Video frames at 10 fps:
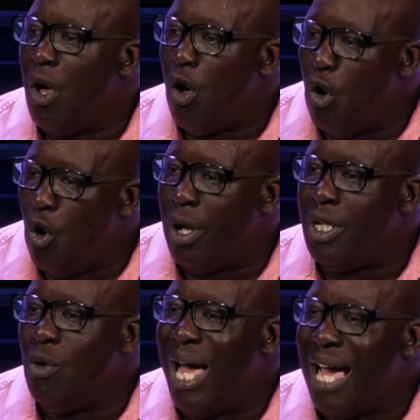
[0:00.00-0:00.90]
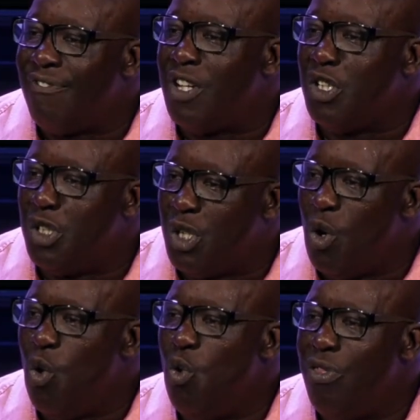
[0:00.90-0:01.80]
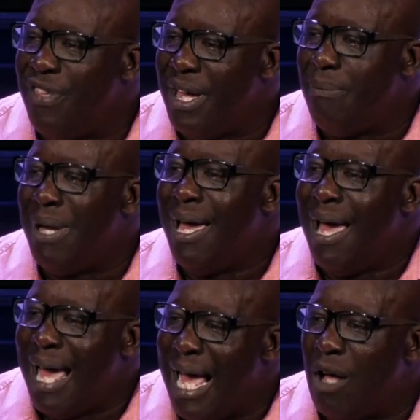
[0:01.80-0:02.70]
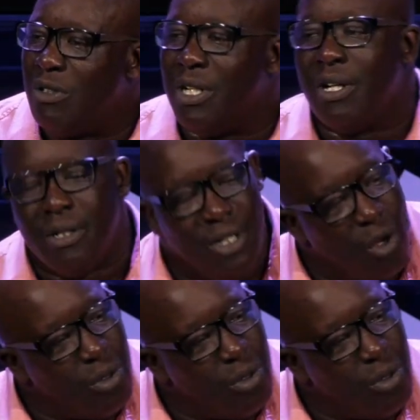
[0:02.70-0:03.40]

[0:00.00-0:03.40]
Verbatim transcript: on. You have to show them how to, don't